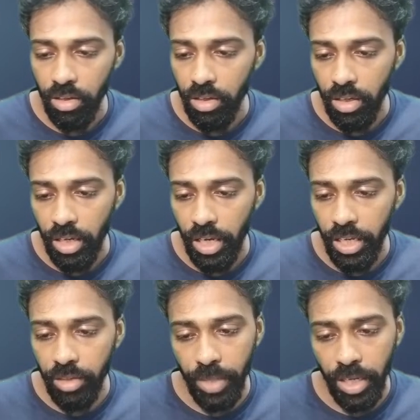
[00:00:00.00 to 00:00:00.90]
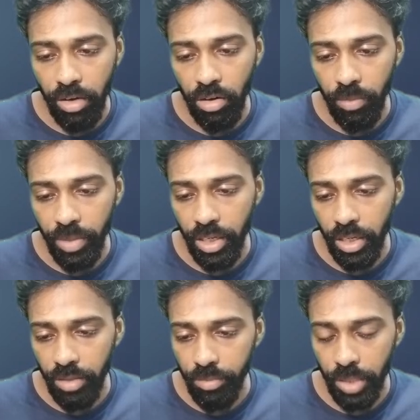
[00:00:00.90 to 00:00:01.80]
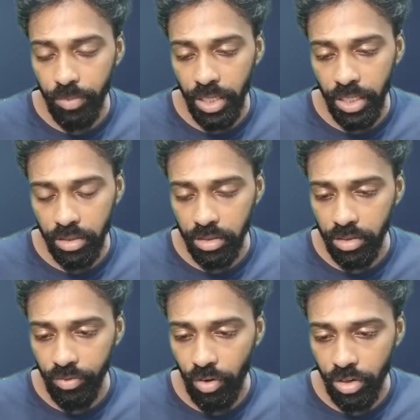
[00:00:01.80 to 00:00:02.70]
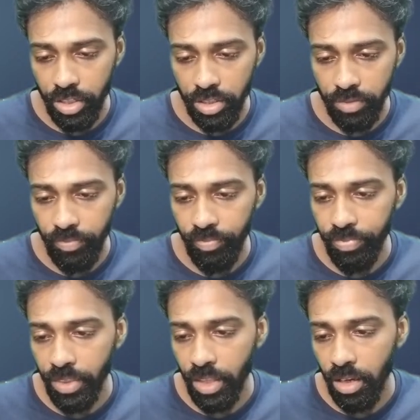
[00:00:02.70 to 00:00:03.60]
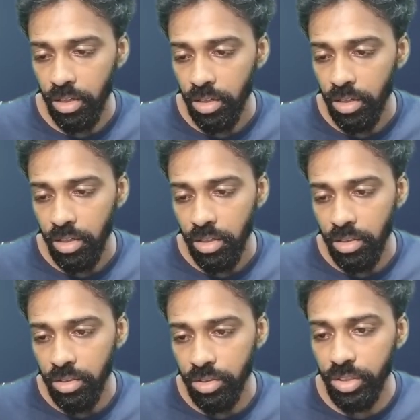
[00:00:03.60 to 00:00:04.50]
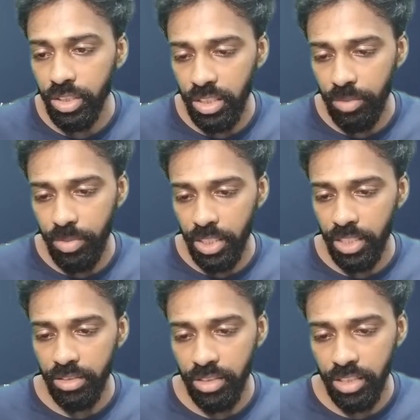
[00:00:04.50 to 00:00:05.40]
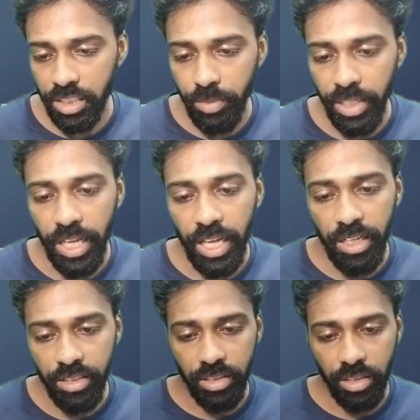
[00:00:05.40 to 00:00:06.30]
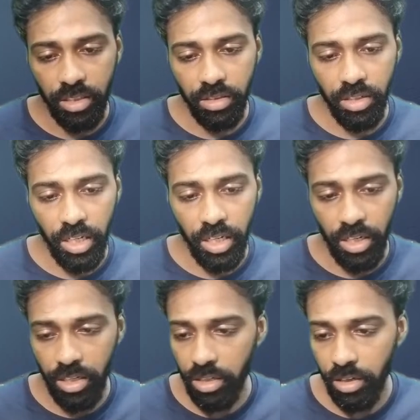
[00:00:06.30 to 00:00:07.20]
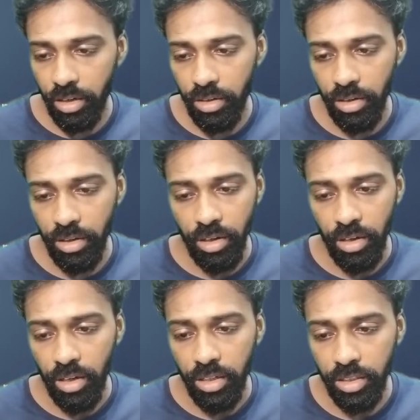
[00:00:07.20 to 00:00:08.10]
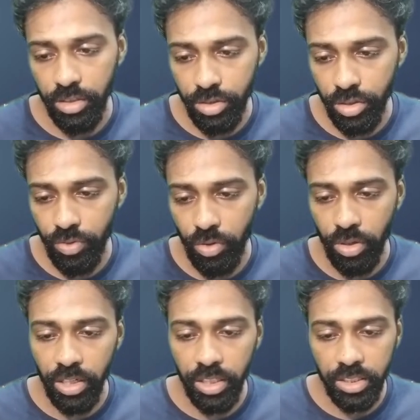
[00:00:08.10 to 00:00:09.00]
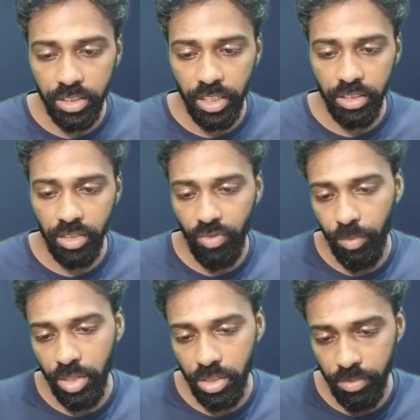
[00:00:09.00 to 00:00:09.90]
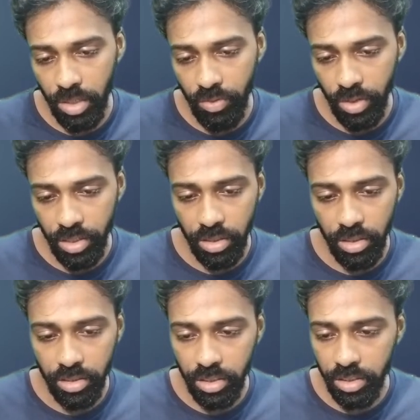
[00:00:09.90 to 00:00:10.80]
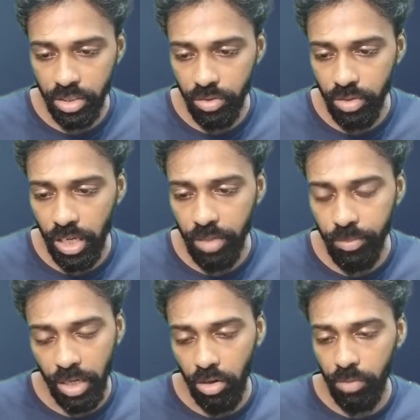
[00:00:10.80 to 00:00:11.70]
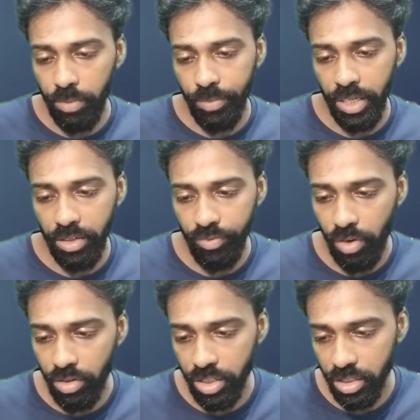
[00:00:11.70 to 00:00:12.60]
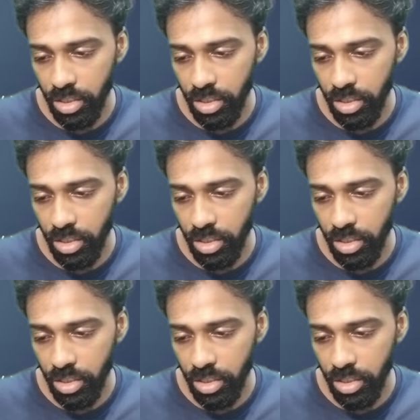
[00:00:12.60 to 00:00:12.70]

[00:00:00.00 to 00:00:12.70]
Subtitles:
and McBain Foundation. So this EPI is released by ALE Center and Institute for Earth Science Information Network Earth Institute and McBain Foundation.